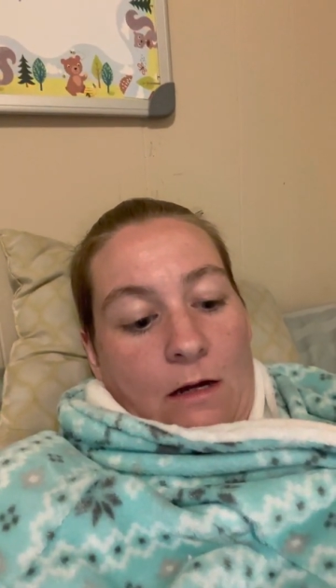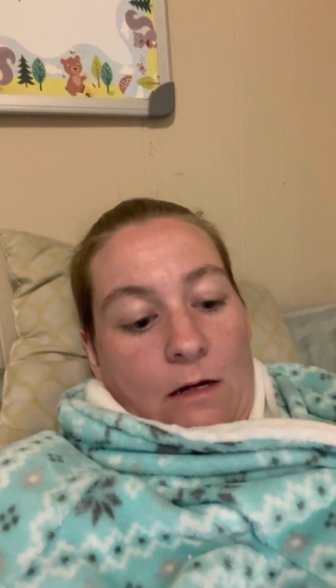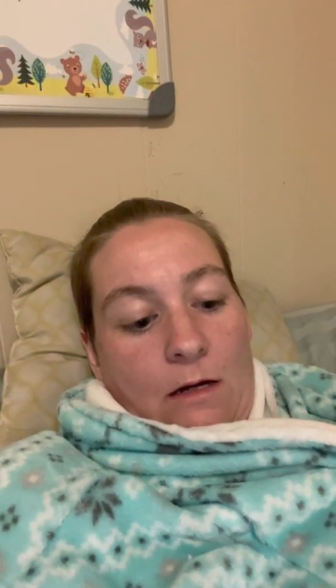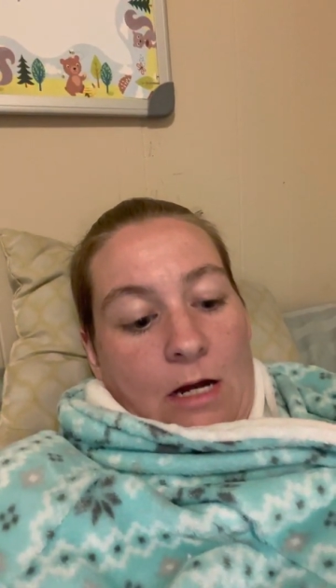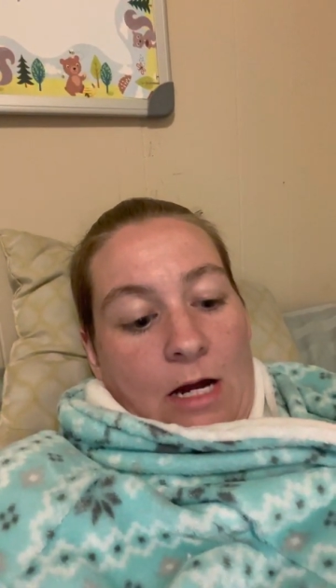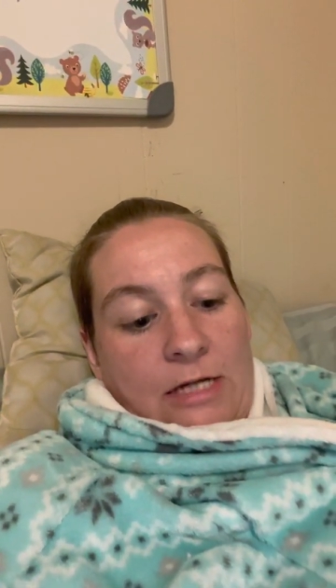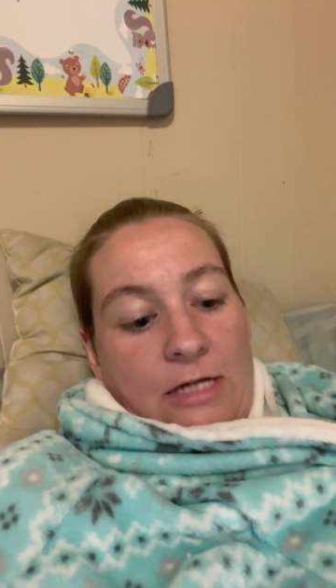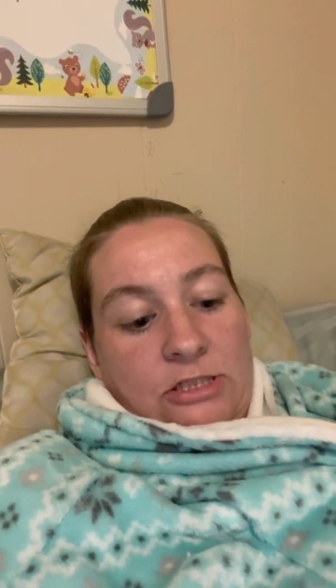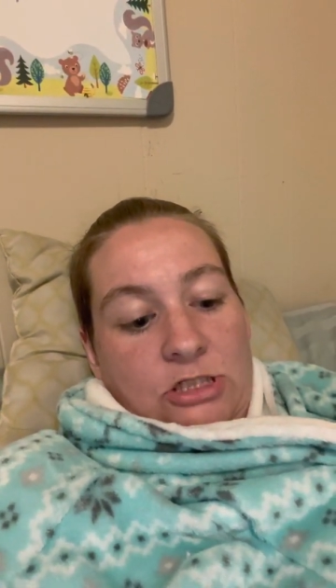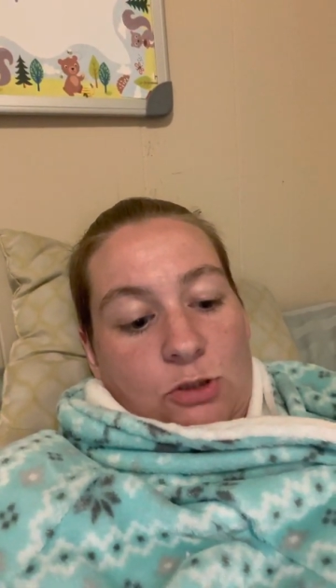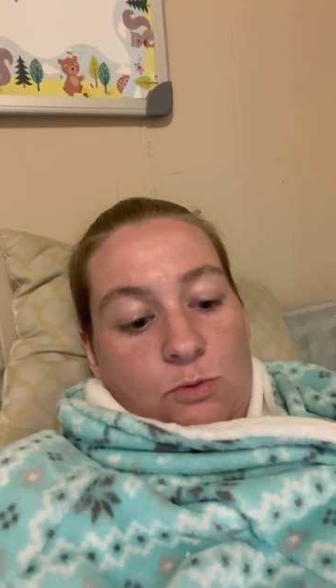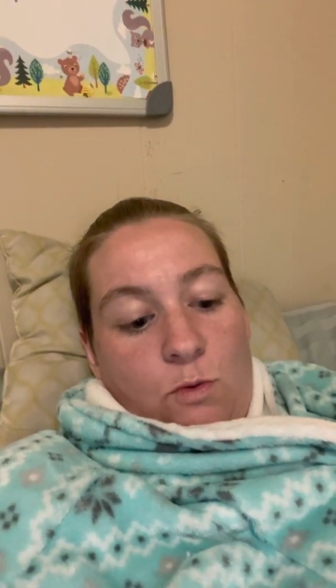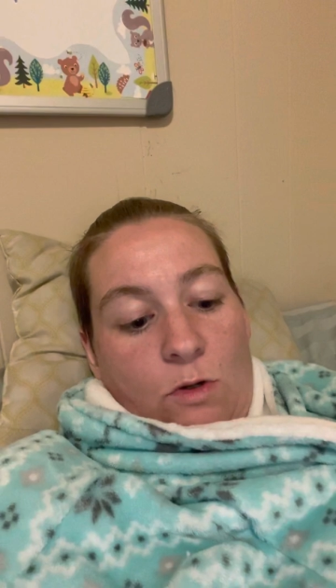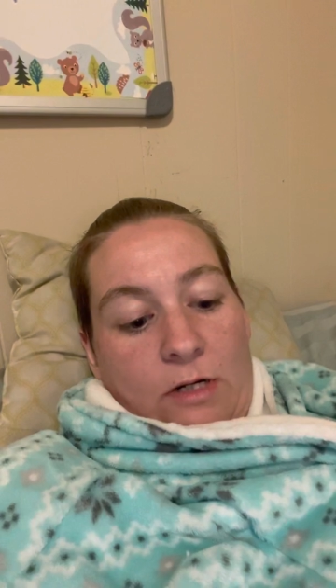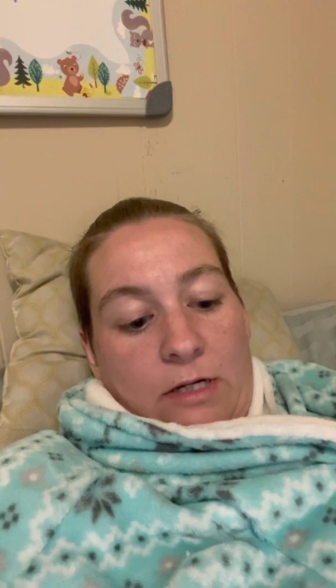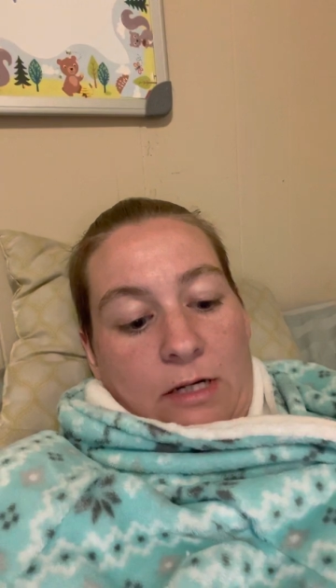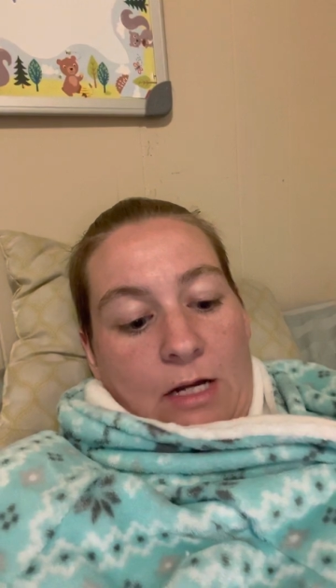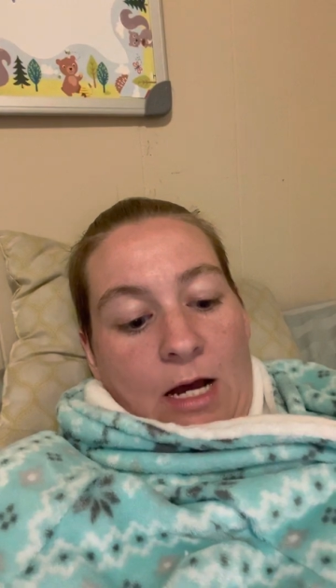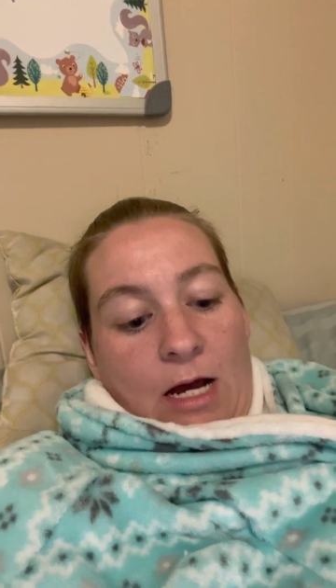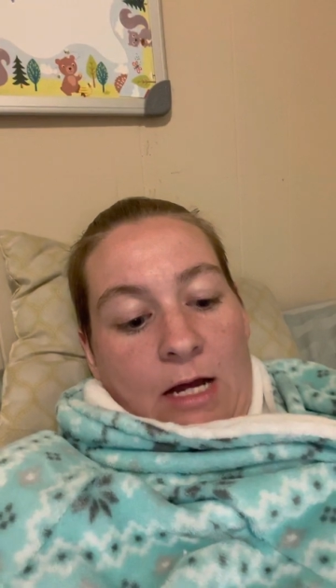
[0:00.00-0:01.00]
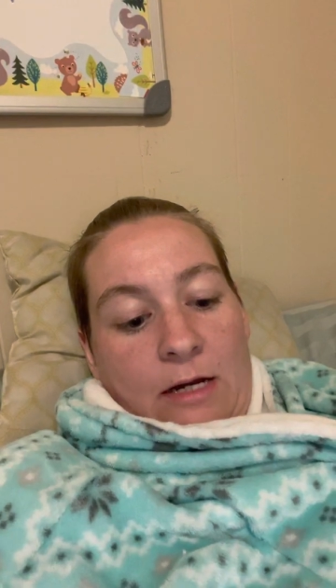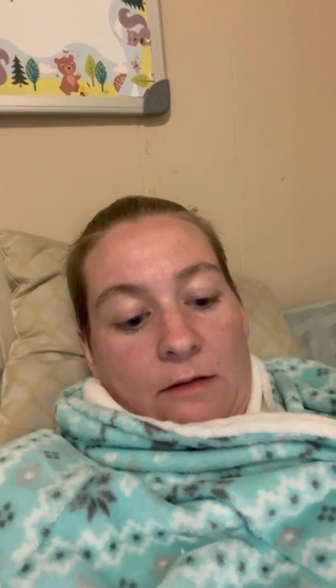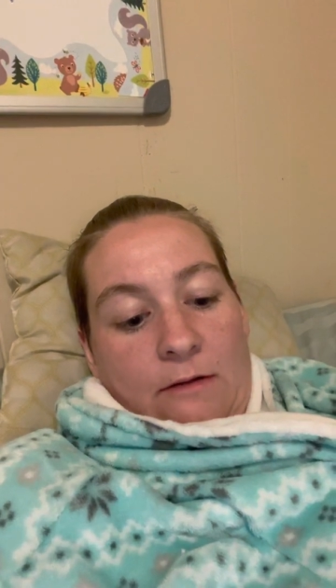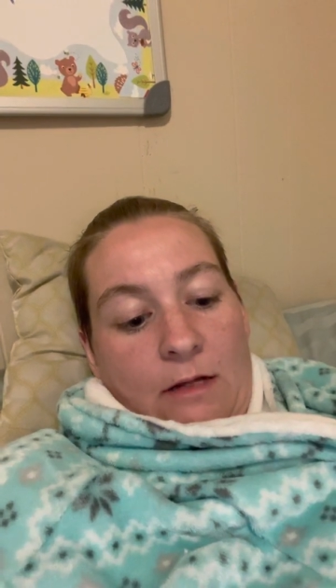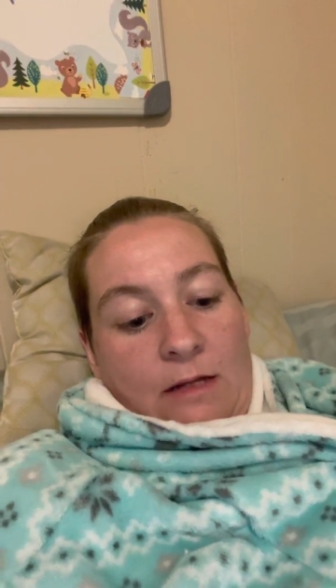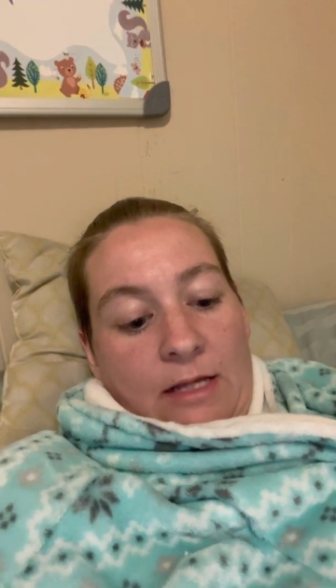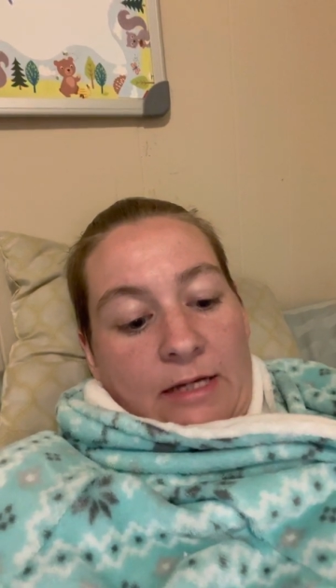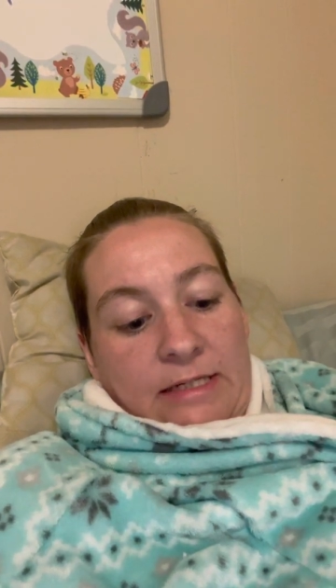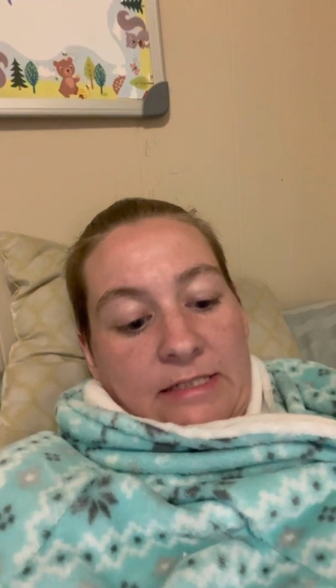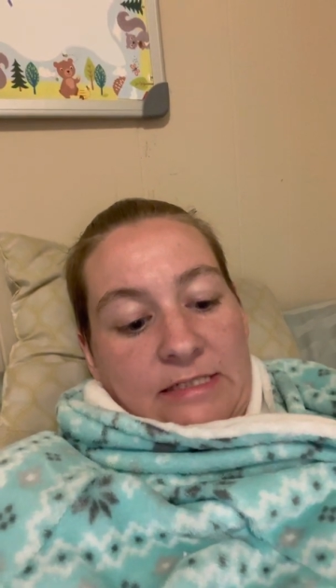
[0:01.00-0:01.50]
I just
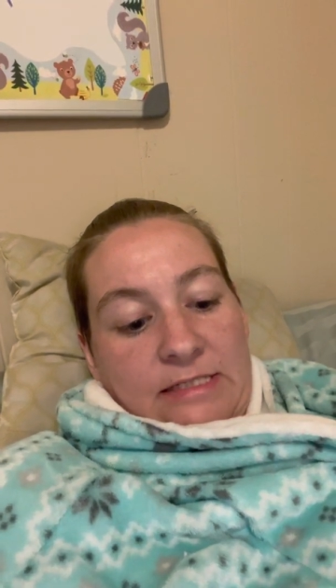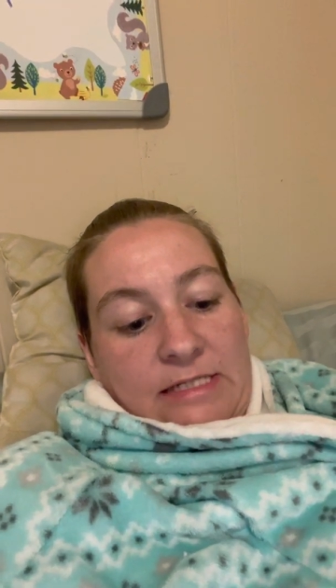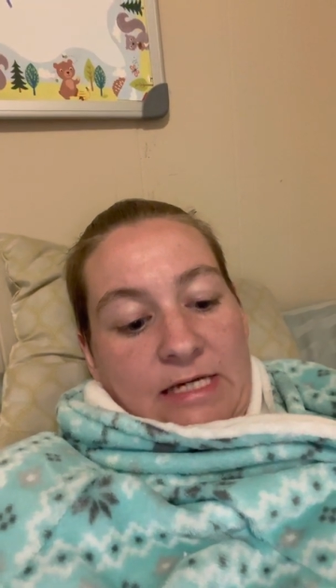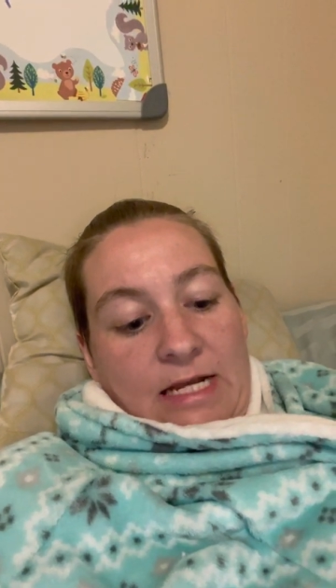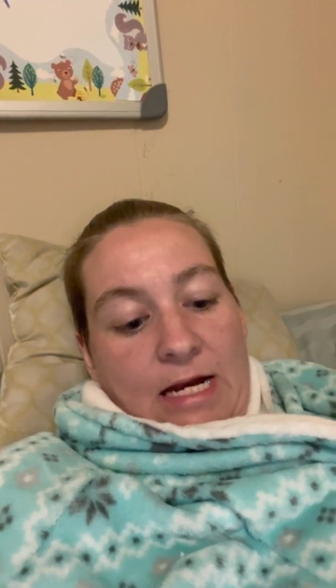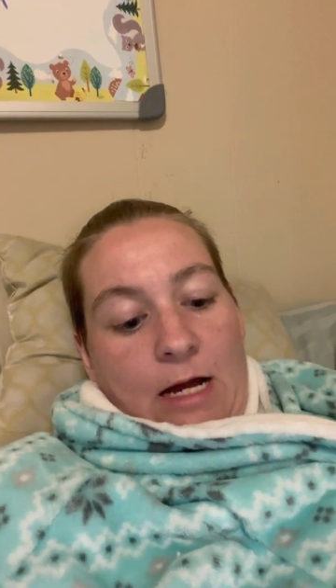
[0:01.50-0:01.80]
like I said,